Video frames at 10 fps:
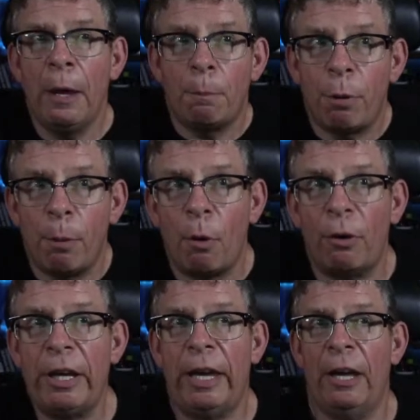
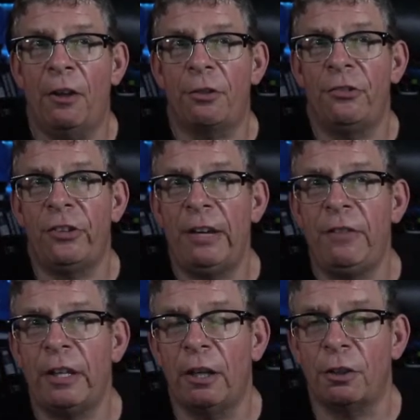promoting a health and
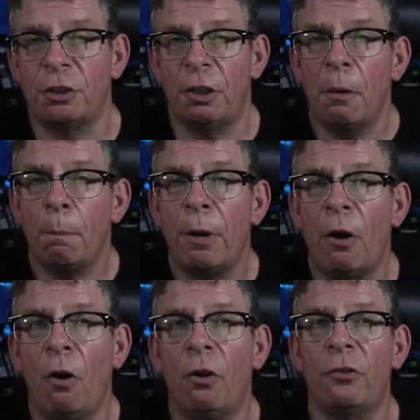safety culture, but
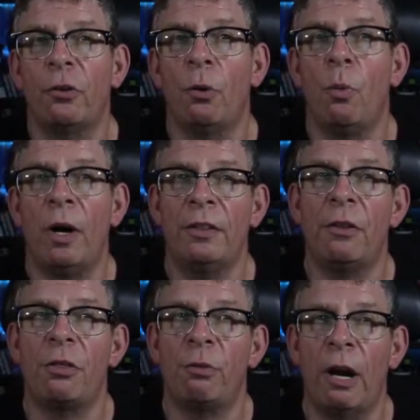also one
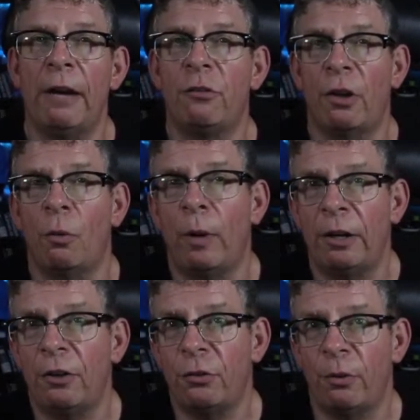that thrives on
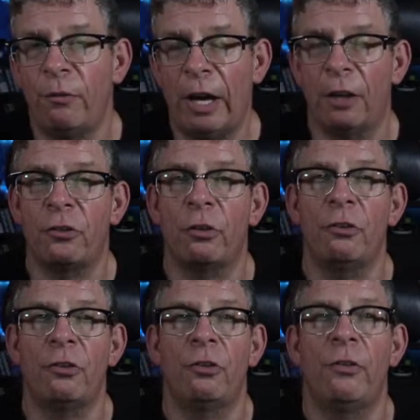awareness from valid
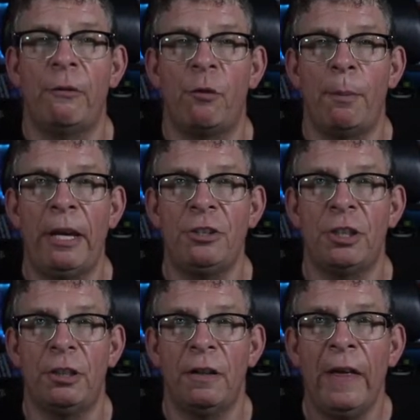sources of
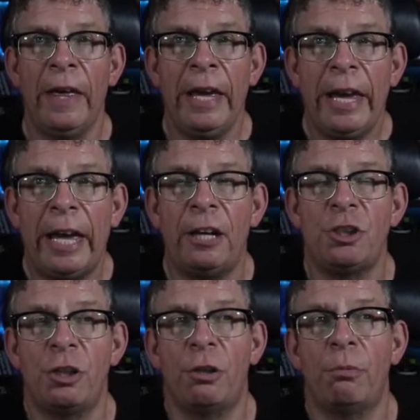information, and
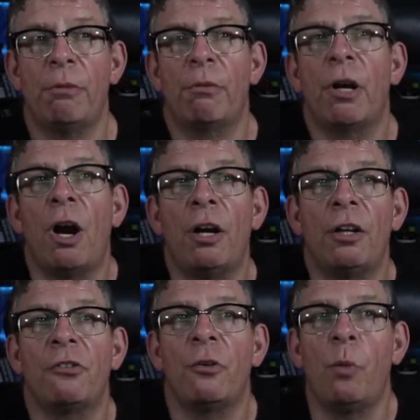ensure that
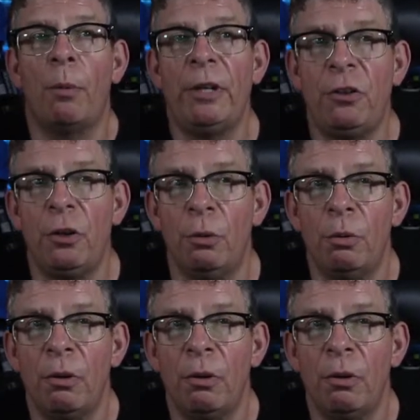regardless of what we do,